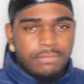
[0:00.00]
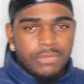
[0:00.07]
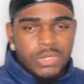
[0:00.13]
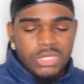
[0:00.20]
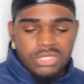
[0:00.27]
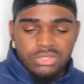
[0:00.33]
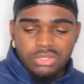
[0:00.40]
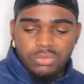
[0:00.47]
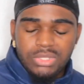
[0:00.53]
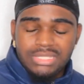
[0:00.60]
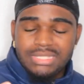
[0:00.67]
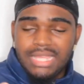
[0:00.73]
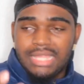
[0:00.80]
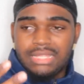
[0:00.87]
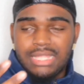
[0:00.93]
So what's
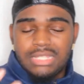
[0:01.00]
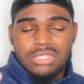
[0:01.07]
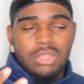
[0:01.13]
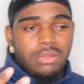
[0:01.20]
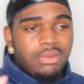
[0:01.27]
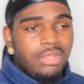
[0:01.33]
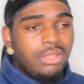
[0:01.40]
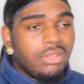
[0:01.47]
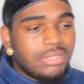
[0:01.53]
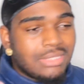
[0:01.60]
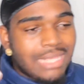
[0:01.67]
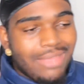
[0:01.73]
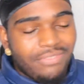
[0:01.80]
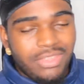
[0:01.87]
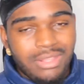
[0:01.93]
that? That's already
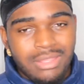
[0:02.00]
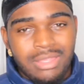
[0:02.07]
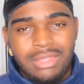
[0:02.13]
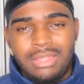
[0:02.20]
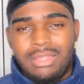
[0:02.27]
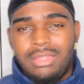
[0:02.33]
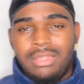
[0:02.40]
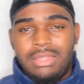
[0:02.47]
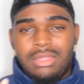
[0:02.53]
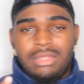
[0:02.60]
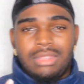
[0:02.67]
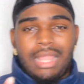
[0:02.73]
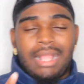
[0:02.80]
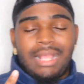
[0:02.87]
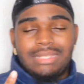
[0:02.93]
7.
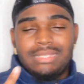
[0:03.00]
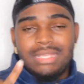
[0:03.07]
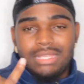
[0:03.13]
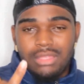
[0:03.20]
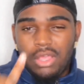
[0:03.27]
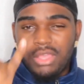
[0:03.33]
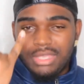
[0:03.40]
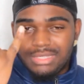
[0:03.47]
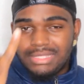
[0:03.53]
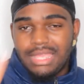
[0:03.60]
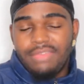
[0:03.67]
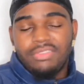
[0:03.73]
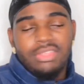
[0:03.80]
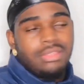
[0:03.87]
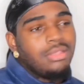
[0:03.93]
Like I said, okay,
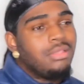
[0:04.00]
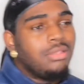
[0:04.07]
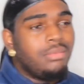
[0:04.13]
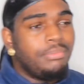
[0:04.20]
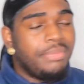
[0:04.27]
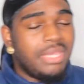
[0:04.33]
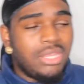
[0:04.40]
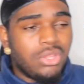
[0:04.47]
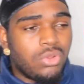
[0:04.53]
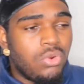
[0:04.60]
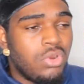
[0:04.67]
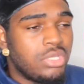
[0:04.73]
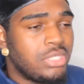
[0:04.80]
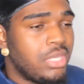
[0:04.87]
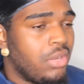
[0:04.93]
7. Being a
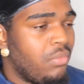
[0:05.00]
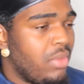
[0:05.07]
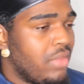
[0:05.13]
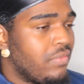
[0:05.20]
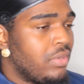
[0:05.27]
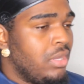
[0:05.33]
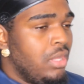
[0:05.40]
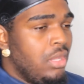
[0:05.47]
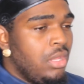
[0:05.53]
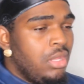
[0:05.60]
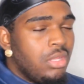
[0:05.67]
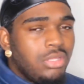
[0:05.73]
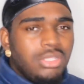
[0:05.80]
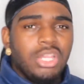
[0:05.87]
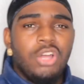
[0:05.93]
COARSE waver,
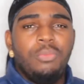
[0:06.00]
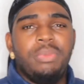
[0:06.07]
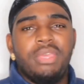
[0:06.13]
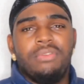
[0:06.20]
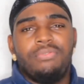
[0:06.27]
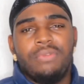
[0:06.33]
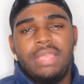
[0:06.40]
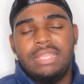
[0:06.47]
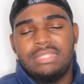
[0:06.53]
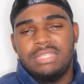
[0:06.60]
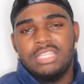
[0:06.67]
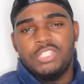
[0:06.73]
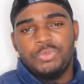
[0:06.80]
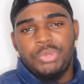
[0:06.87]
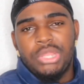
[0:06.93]
don't be afraid to
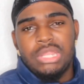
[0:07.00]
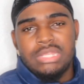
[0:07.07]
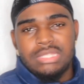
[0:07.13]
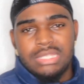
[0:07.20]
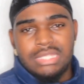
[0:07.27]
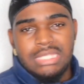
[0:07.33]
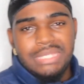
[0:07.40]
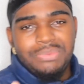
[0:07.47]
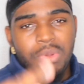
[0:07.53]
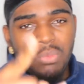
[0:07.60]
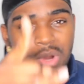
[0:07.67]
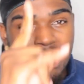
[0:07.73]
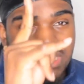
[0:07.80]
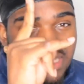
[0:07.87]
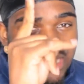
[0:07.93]
experience to see what
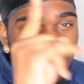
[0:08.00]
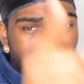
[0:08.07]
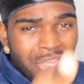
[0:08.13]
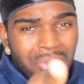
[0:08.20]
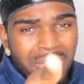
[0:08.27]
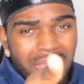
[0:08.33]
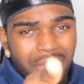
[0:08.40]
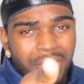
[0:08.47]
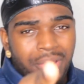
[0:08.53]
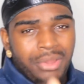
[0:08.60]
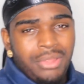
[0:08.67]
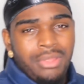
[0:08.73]
works in your hair.